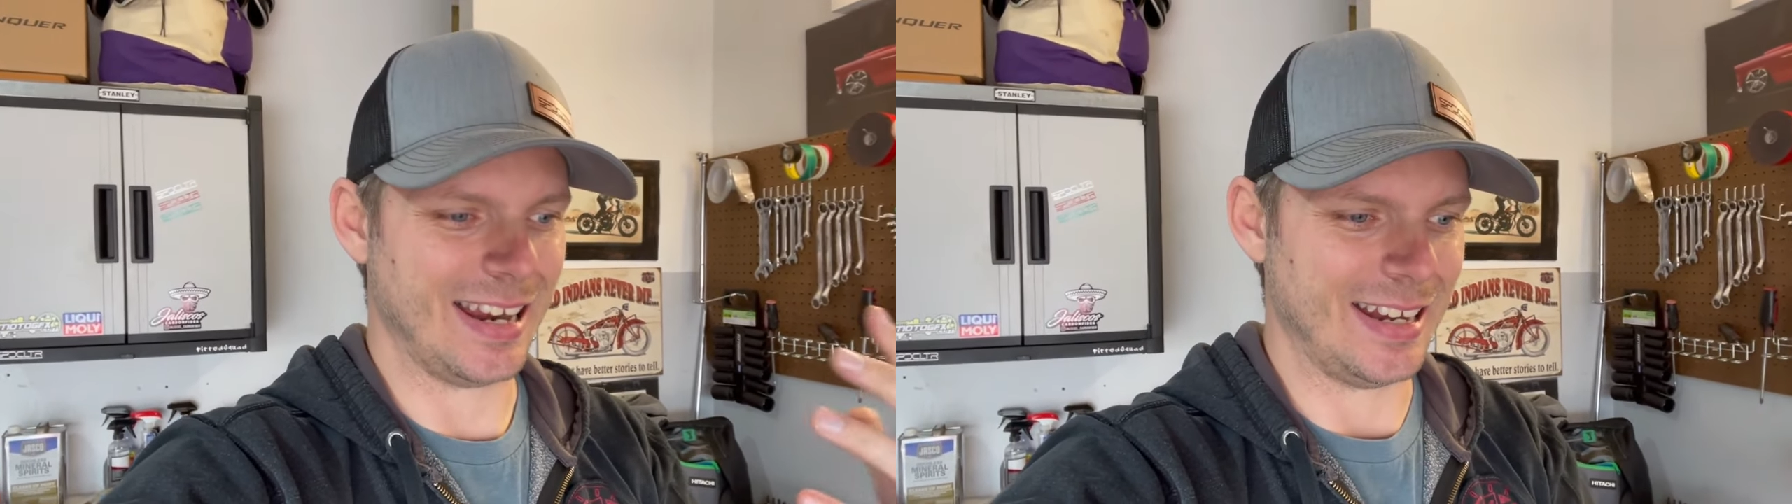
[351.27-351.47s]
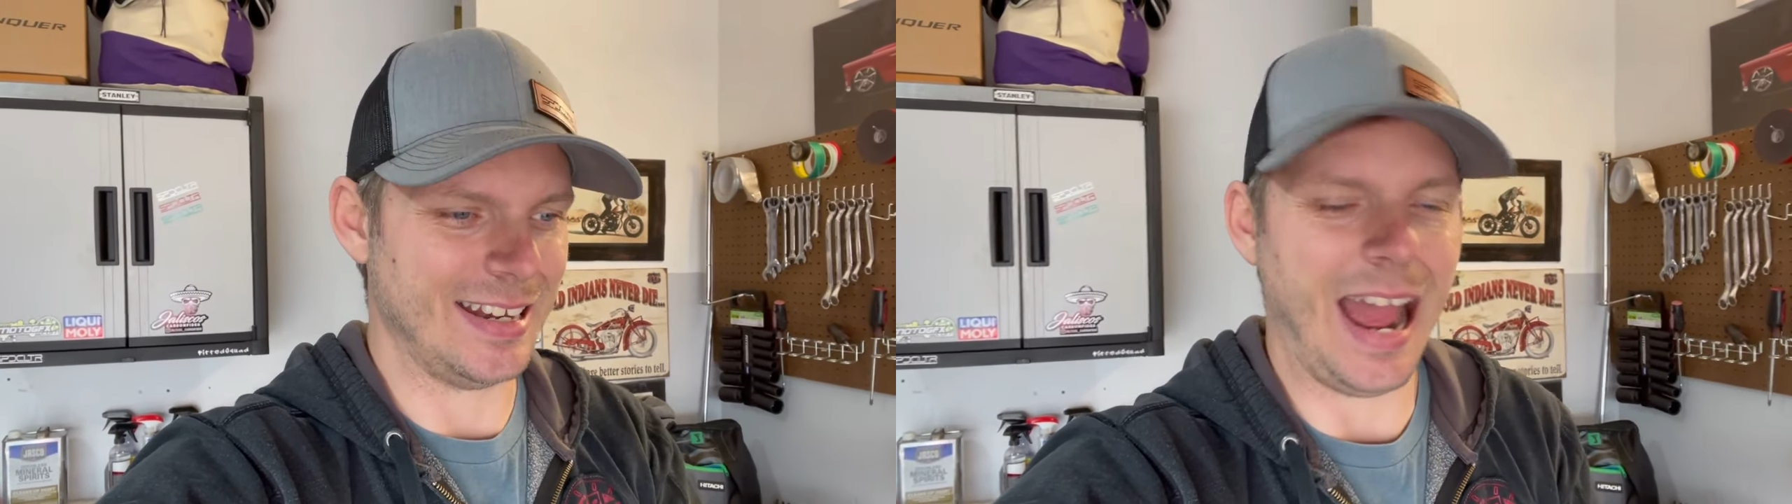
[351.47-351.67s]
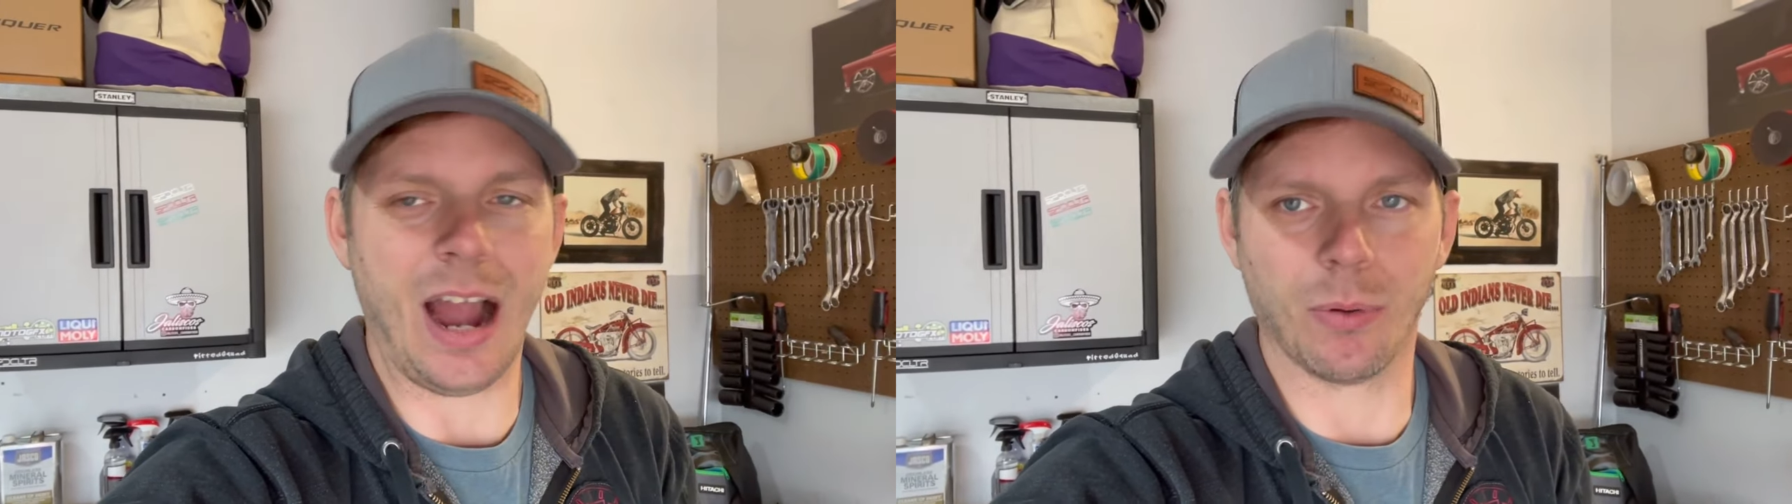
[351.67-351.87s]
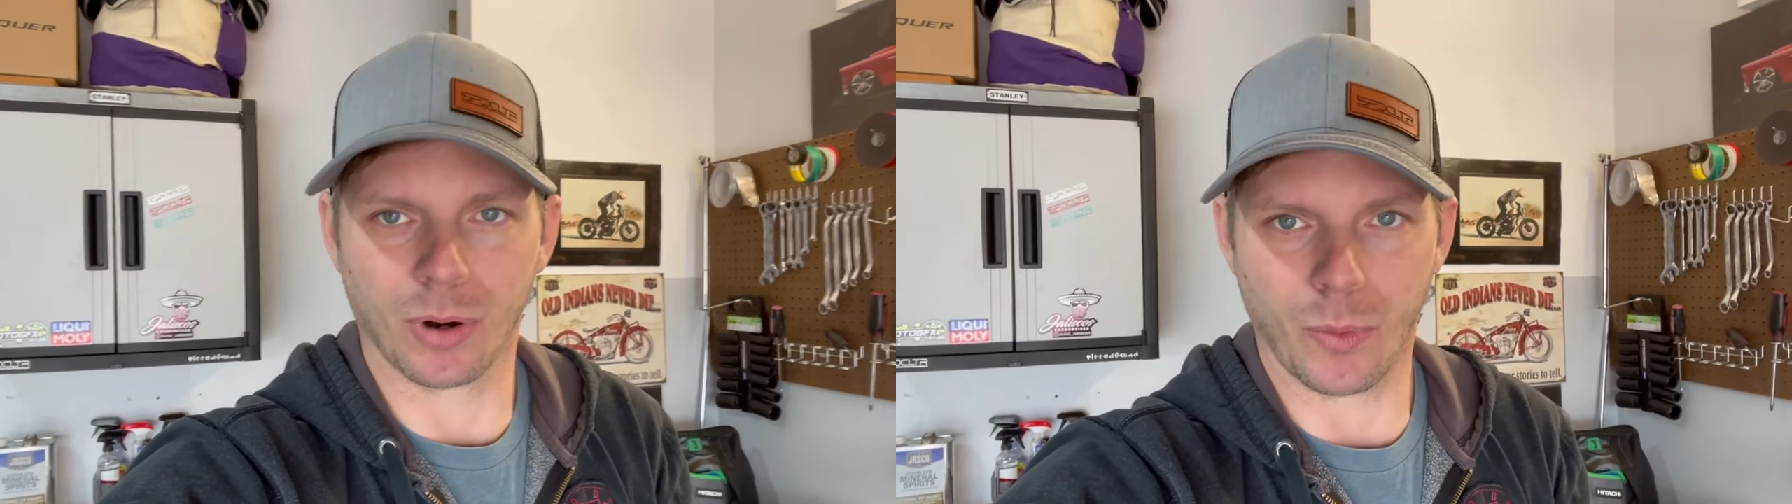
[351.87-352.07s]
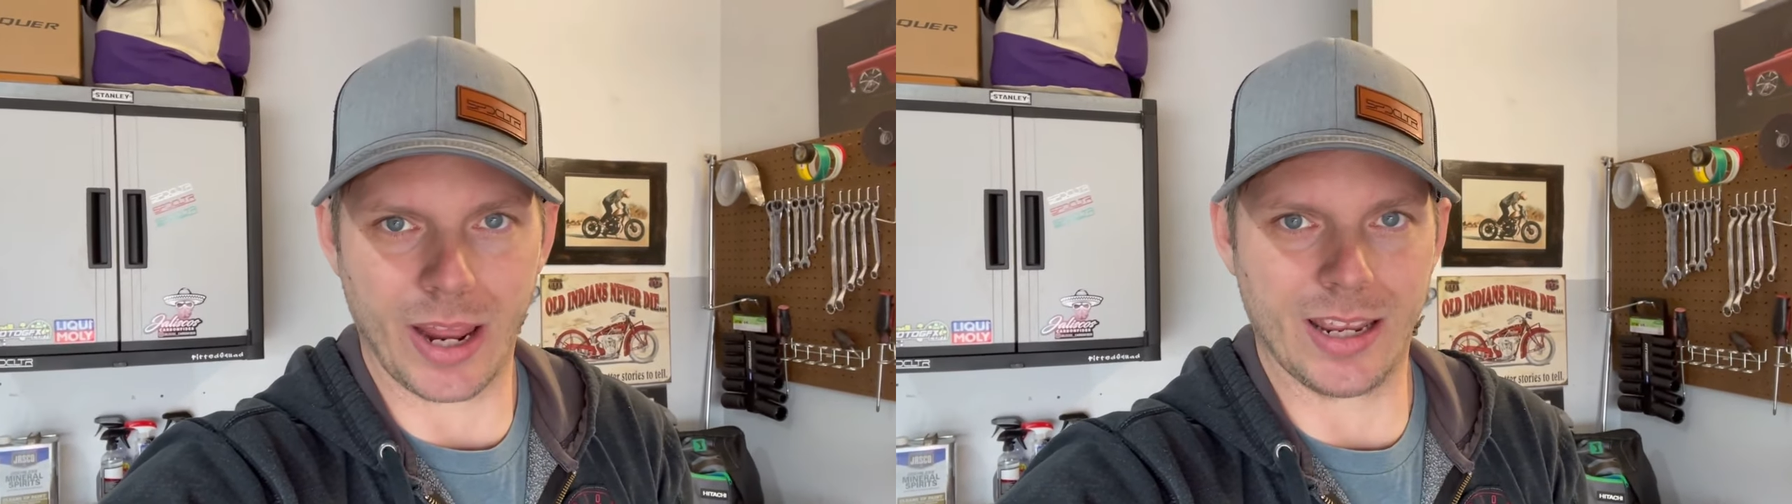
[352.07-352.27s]
Now
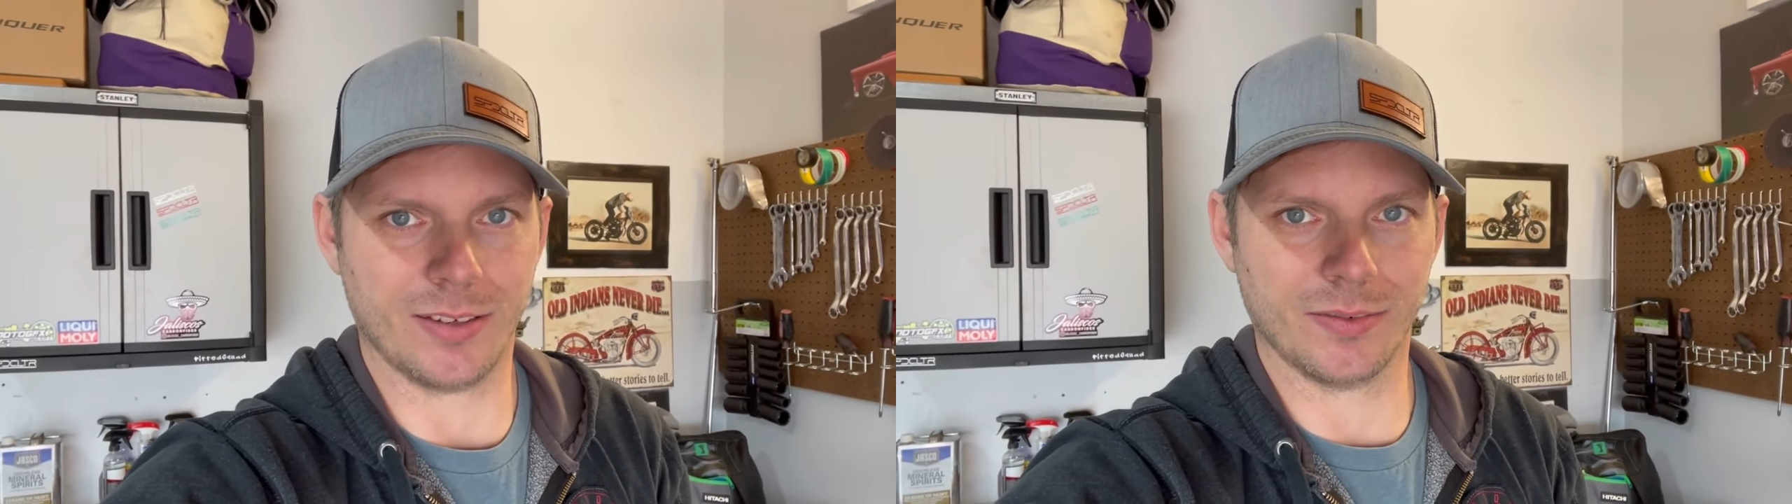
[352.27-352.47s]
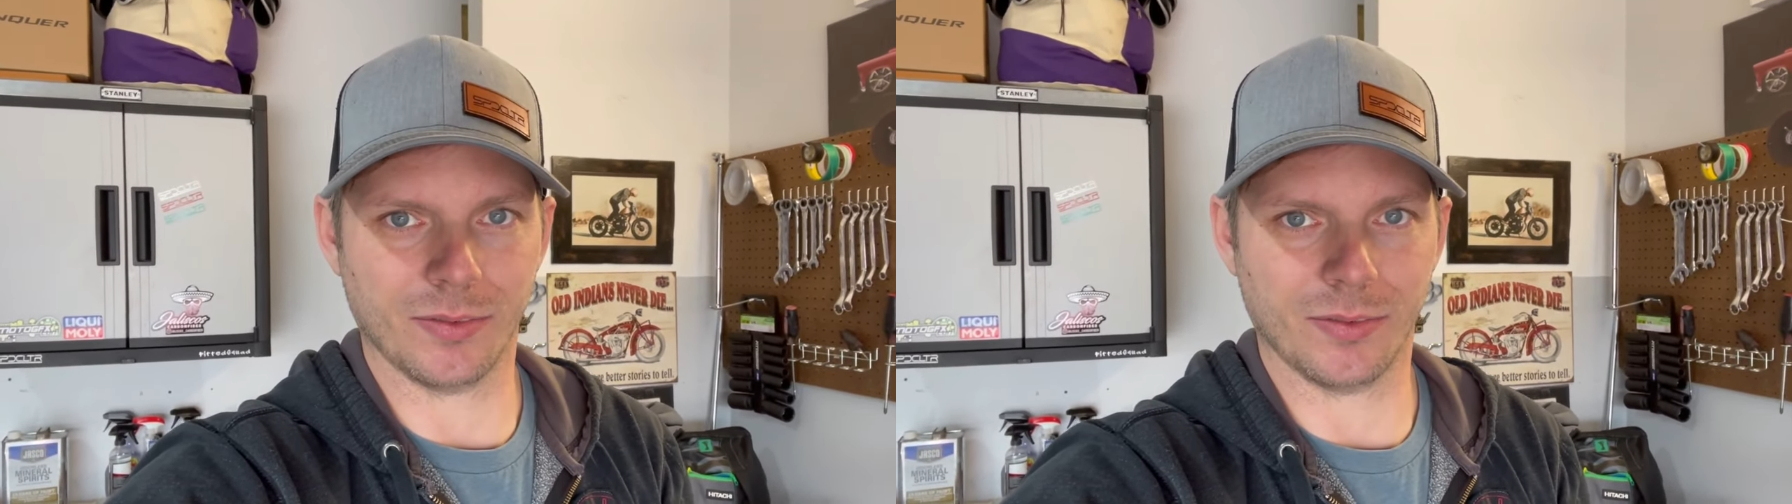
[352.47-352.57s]
we're waiting